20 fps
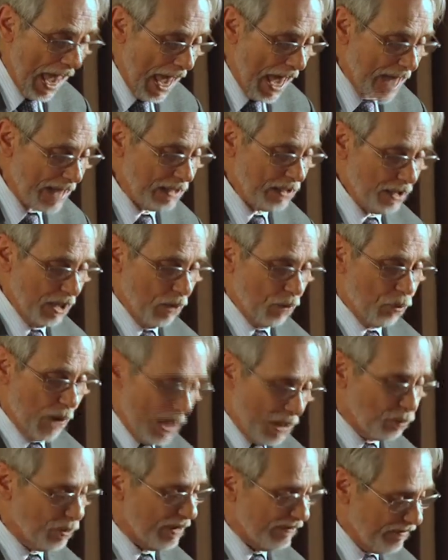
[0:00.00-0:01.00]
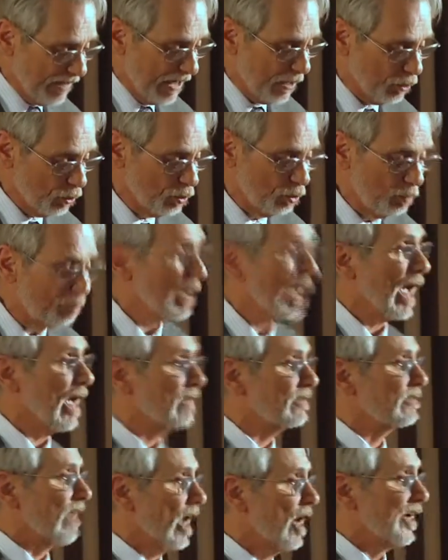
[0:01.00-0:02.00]
and when we fail to
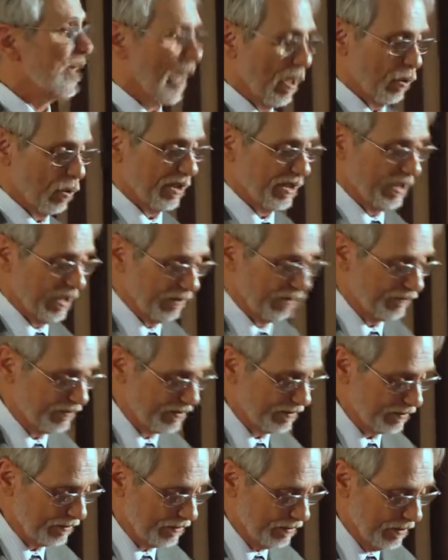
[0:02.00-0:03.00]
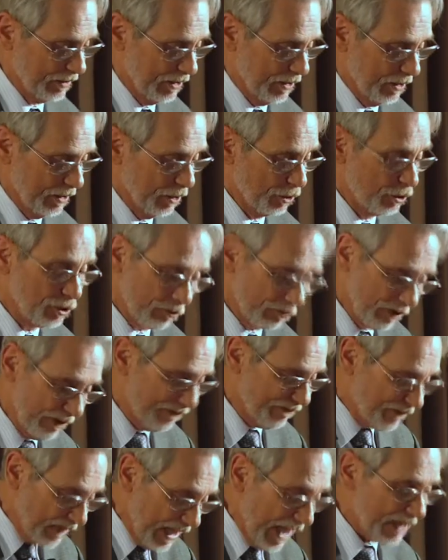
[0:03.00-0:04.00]
pass on our gifts, to
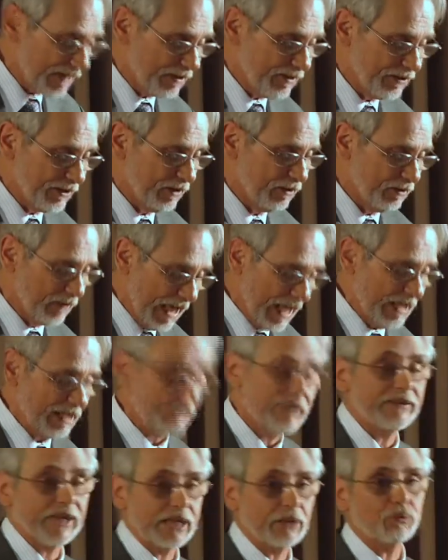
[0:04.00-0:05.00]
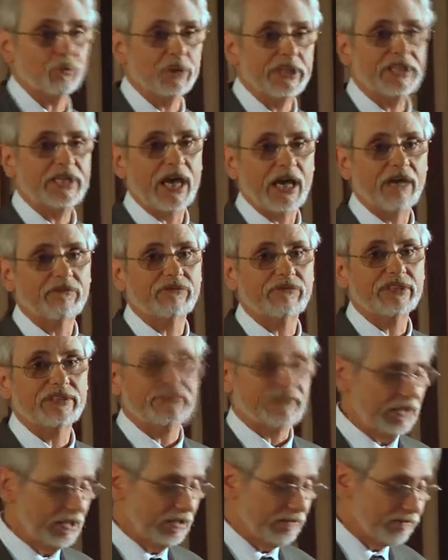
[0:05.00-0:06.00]
reflect the light that we have
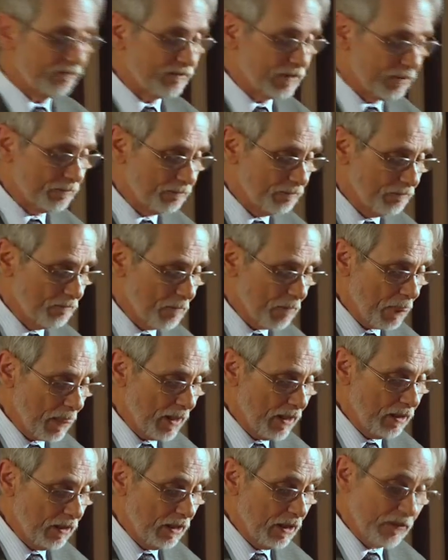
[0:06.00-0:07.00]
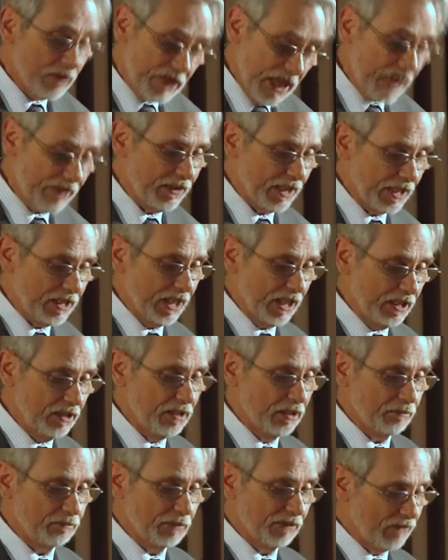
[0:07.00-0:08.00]
received, then the
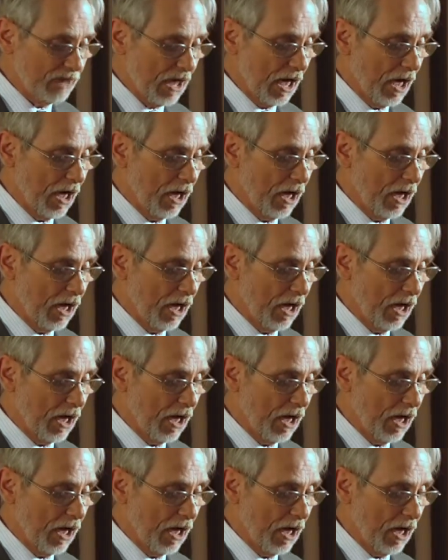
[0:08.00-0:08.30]
kingdom of